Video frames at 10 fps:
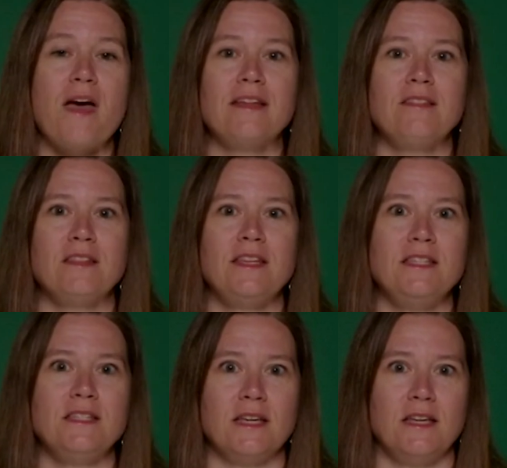The fact that
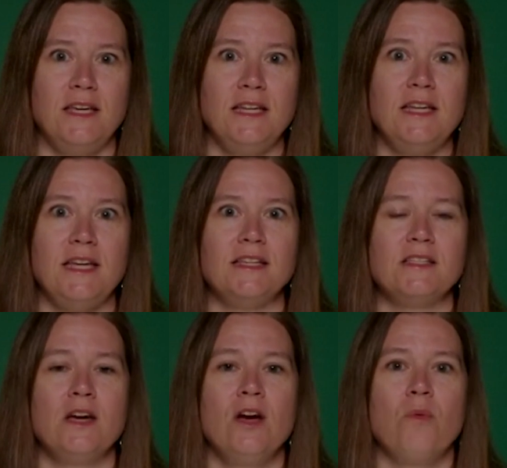these kidneys
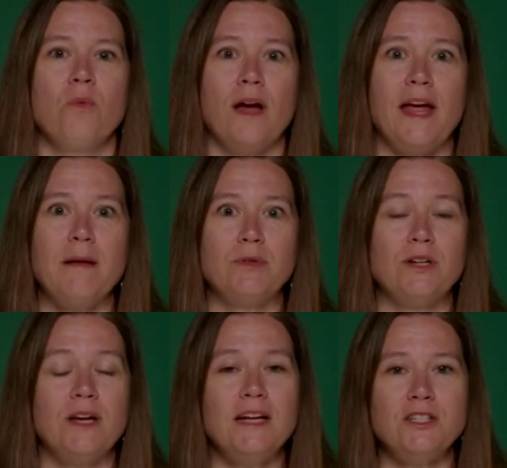were able to
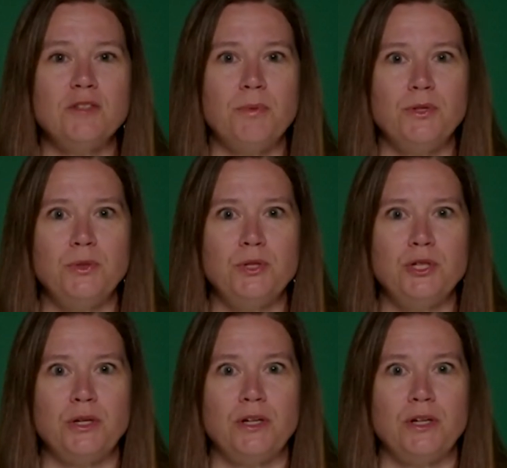not just produce